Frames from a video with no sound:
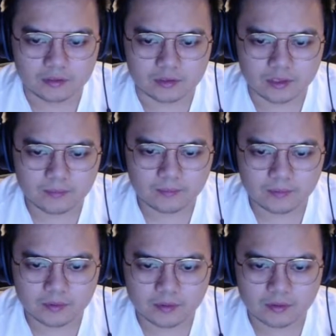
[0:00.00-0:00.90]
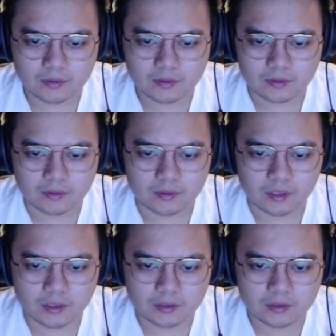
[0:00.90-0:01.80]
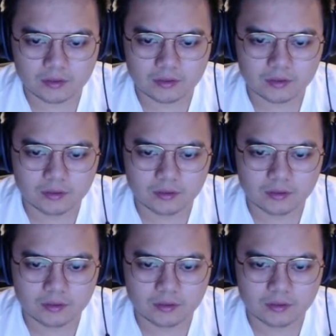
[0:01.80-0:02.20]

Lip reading: zip. Yes.